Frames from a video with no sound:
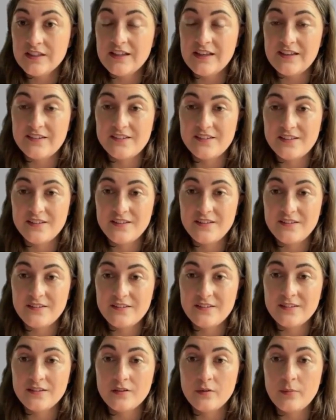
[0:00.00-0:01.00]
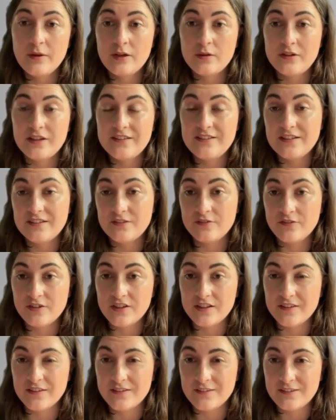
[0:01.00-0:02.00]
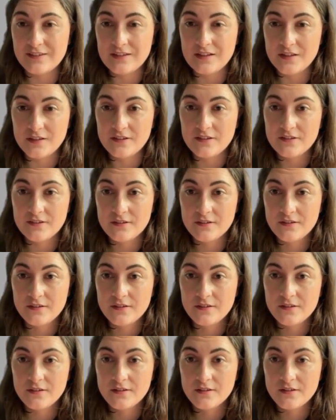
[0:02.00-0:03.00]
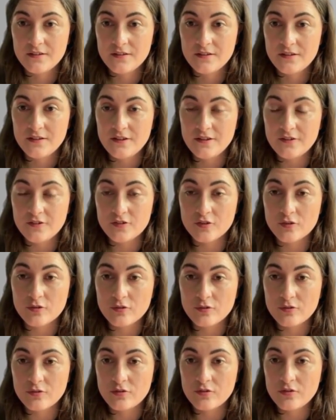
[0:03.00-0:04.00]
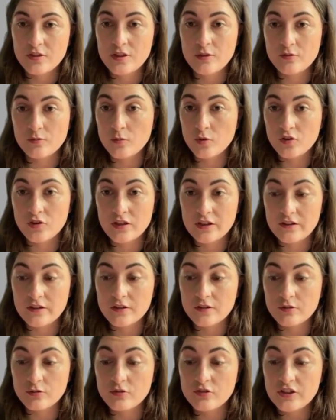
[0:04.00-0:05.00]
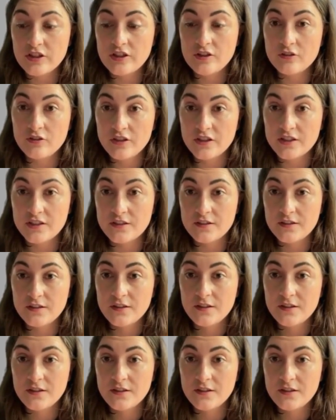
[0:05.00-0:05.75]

as it is about identifying the saint. He was most likely a crusader knight,